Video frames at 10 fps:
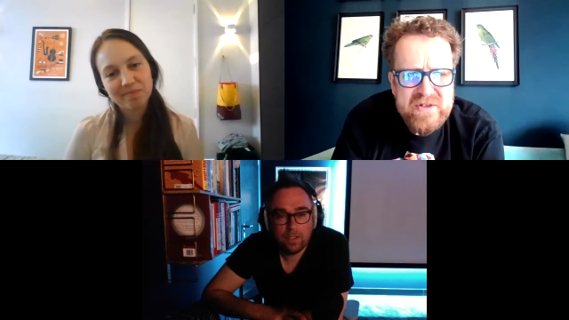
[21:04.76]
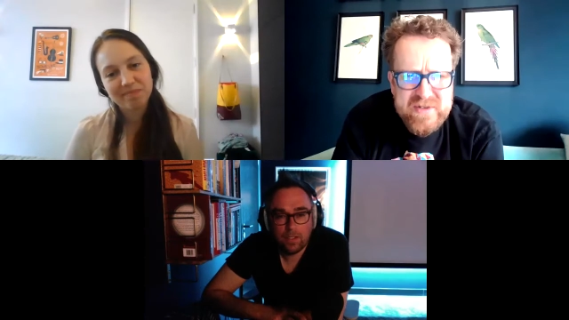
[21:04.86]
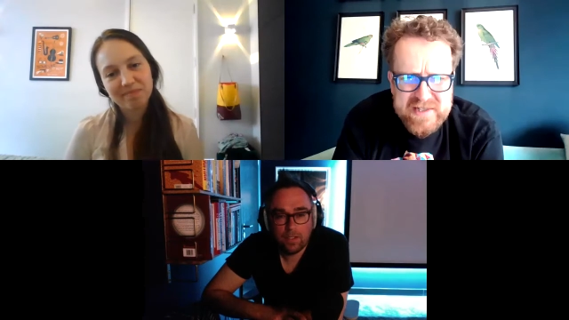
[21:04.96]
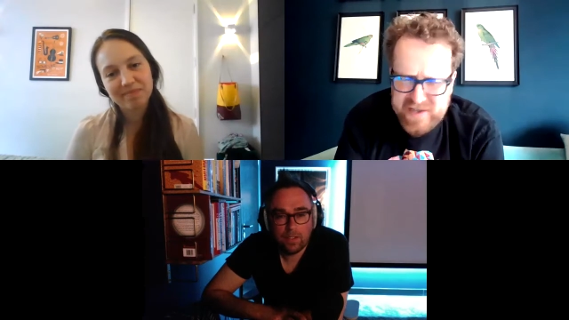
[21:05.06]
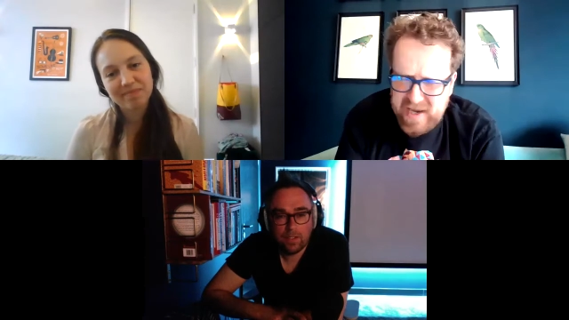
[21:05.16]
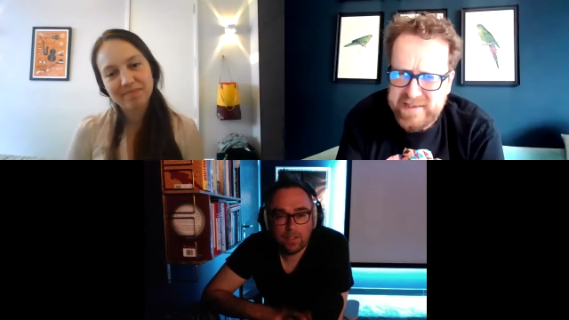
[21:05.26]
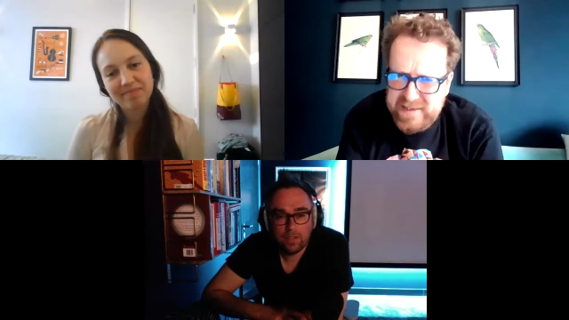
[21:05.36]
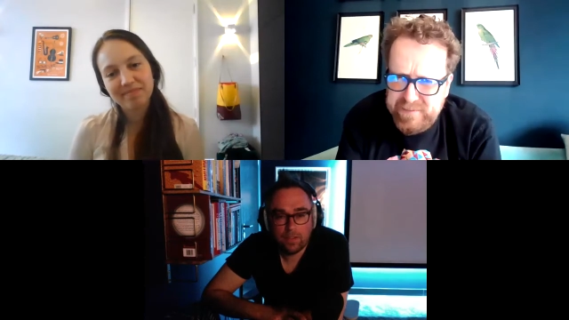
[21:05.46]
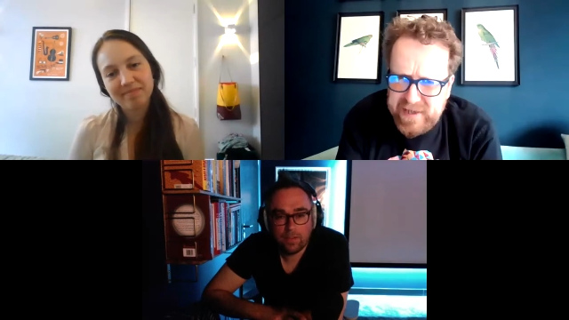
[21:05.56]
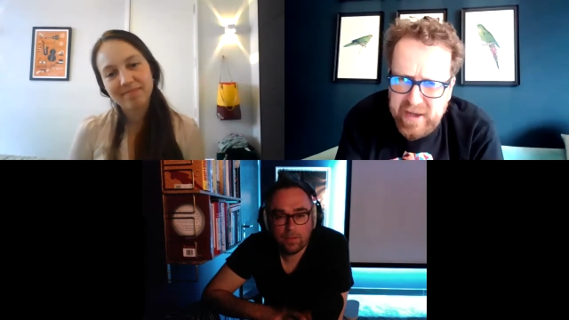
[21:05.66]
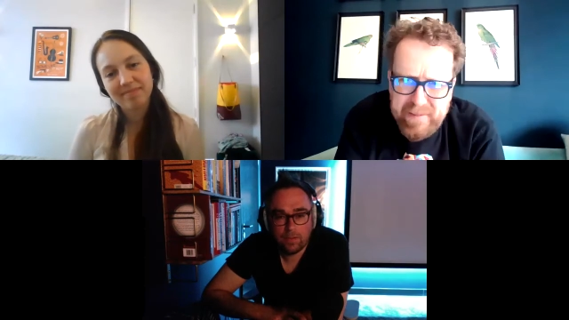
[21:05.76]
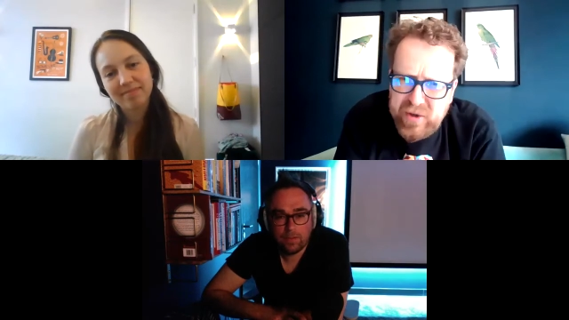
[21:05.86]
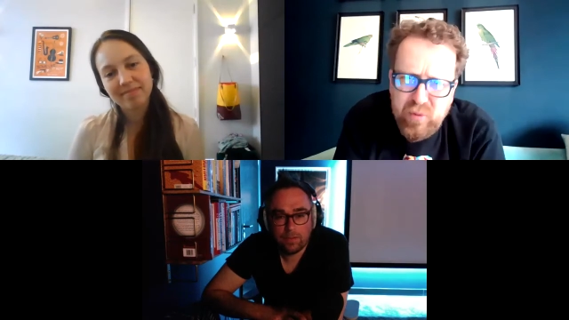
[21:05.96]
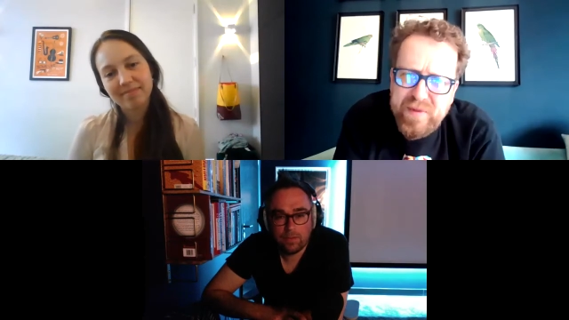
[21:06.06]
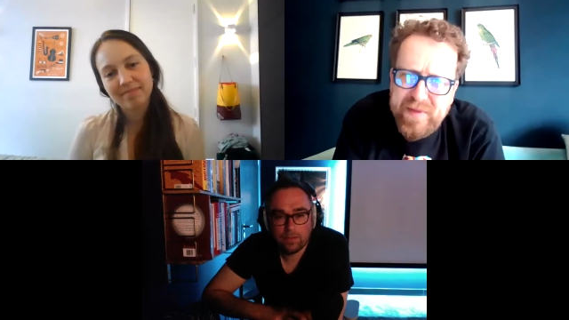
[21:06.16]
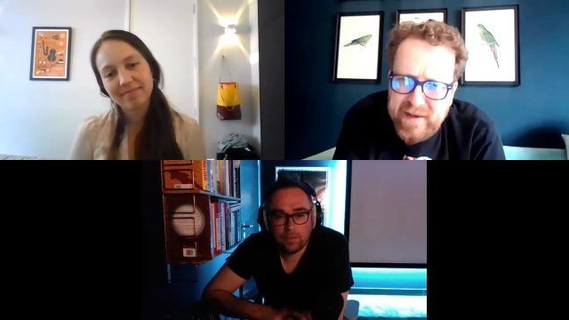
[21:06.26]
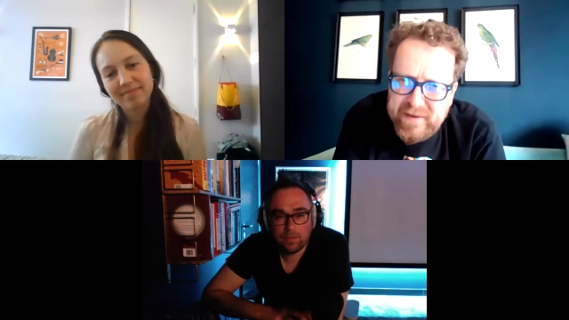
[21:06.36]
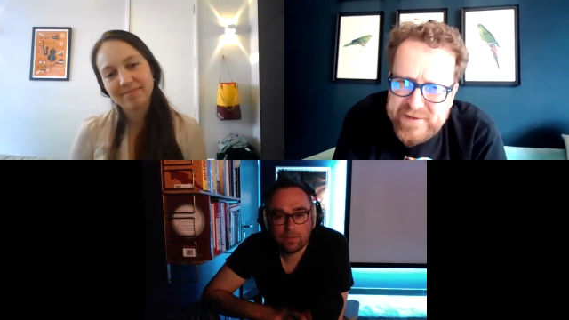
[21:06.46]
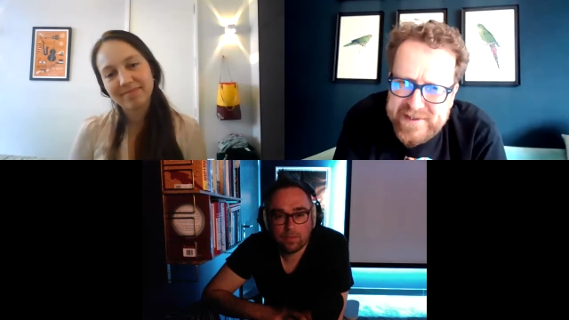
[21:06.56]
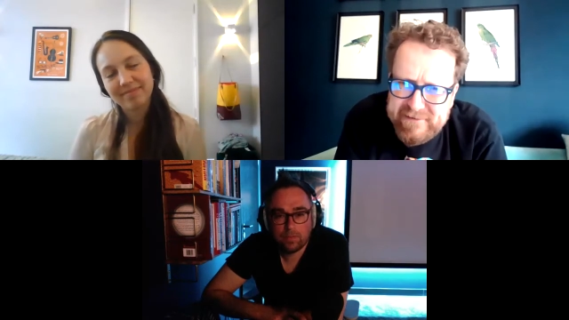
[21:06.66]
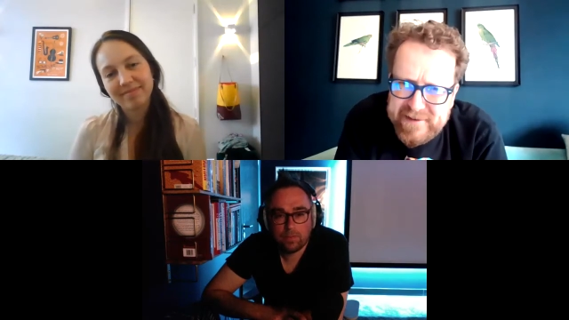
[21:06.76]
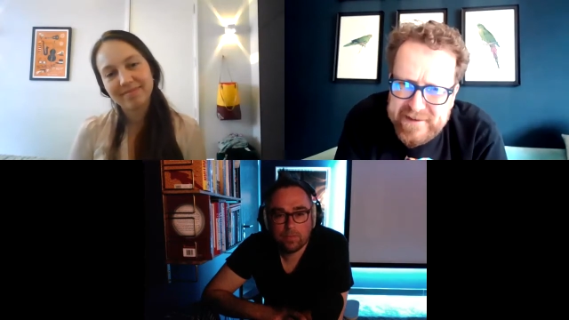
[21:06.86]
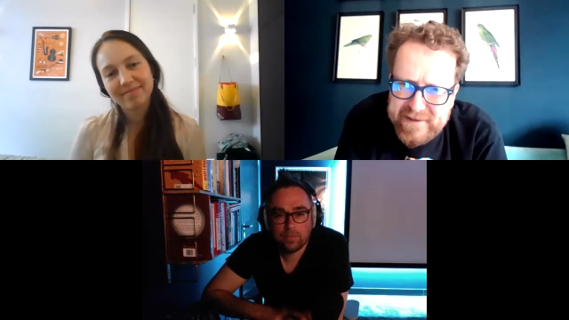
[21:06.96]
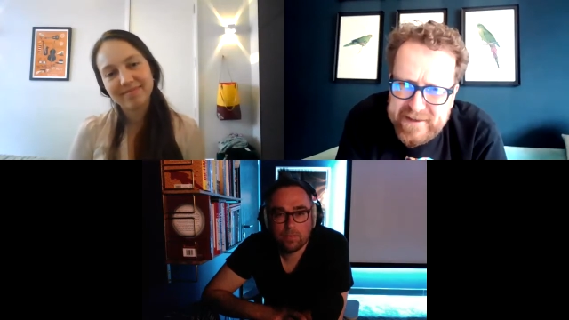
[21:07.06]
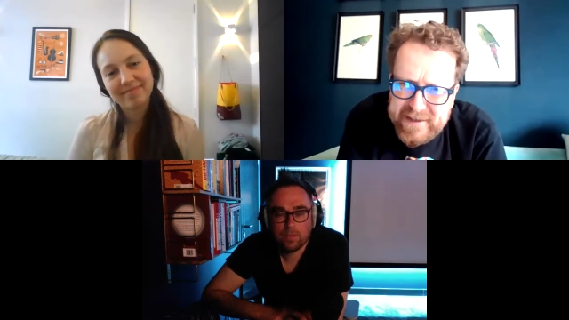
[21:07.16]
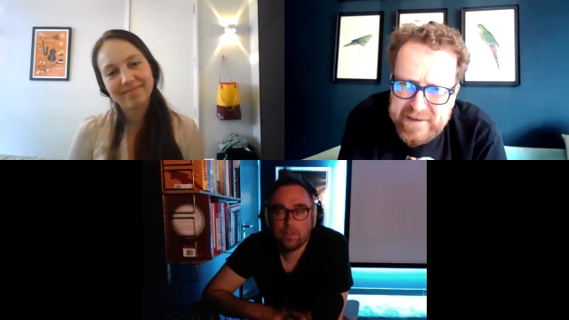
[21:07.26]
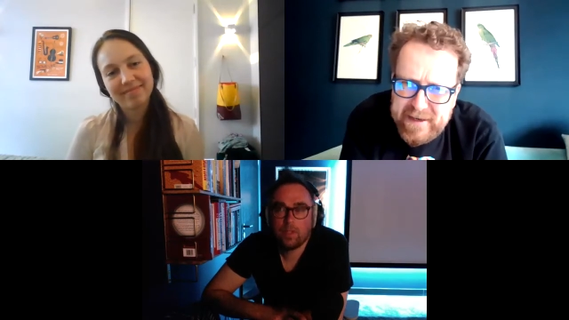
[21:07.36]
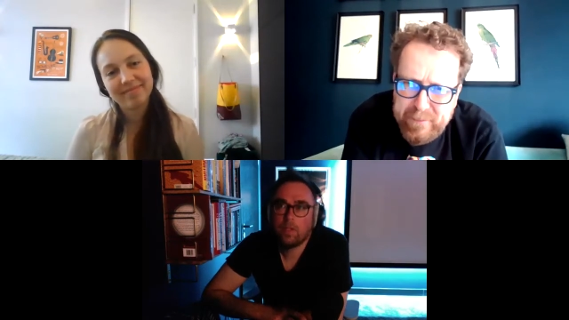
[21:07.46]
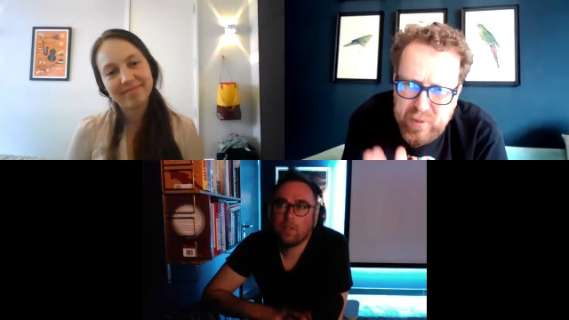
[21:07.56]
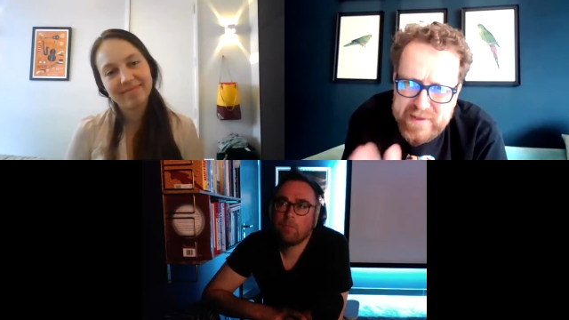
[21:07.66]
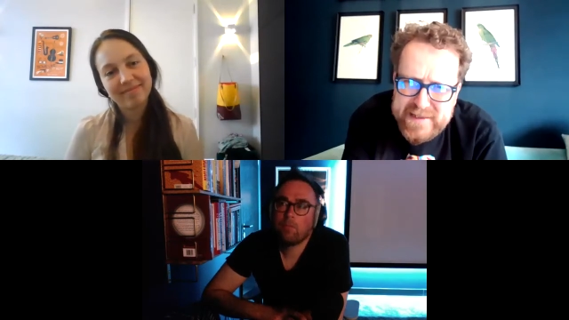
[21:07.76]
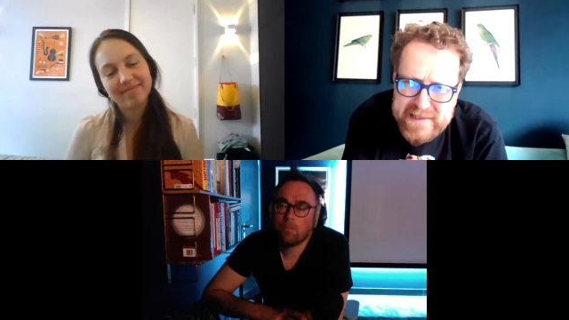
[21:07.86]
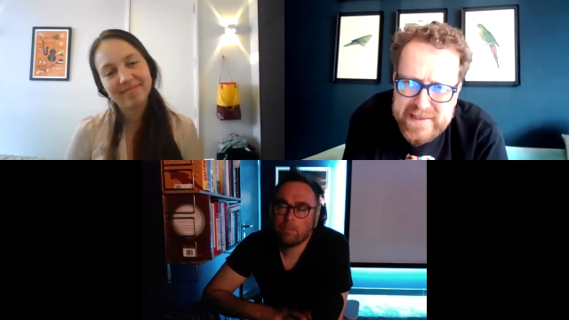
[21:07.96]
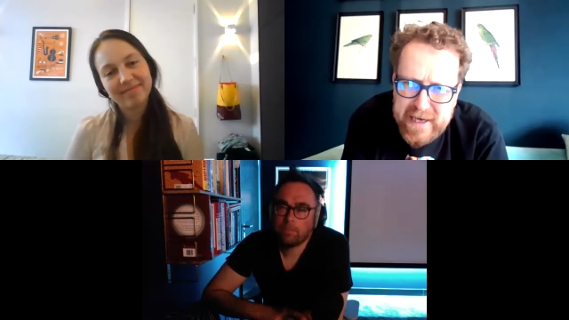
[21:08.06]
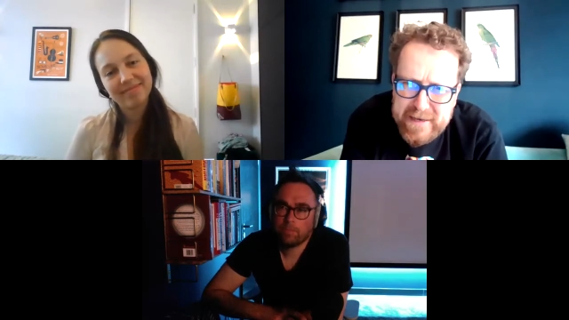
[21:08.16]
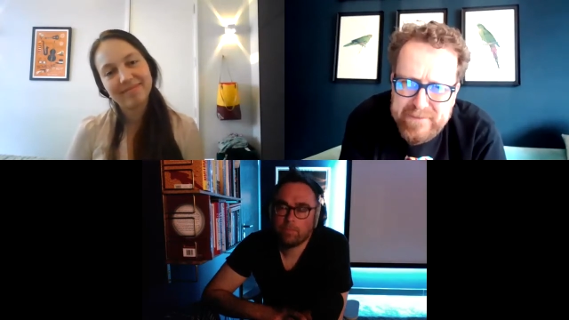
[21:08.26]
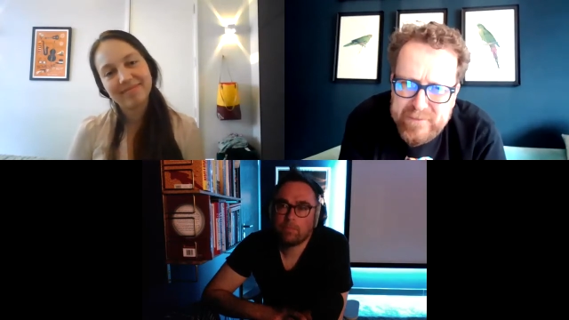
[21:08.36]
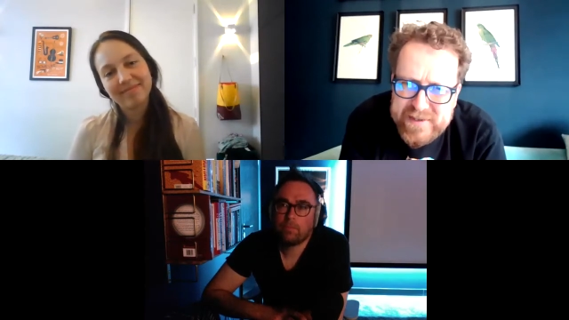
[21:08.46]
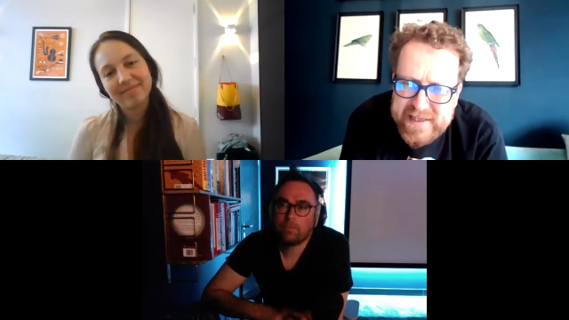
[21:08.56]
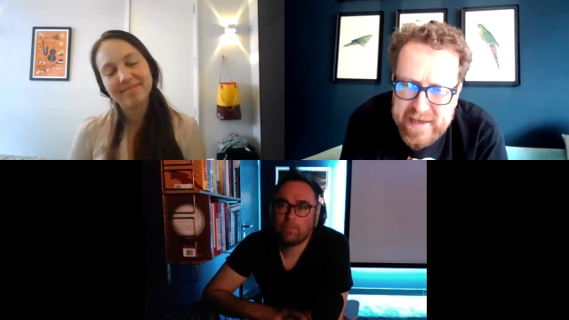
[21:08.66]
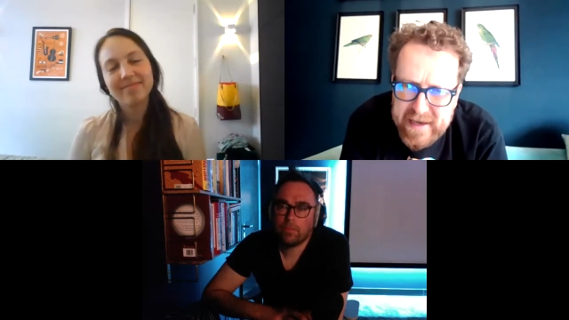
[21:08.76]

Speaker 1: did you decide to become an author? Was there a, a, a point in time? Was it an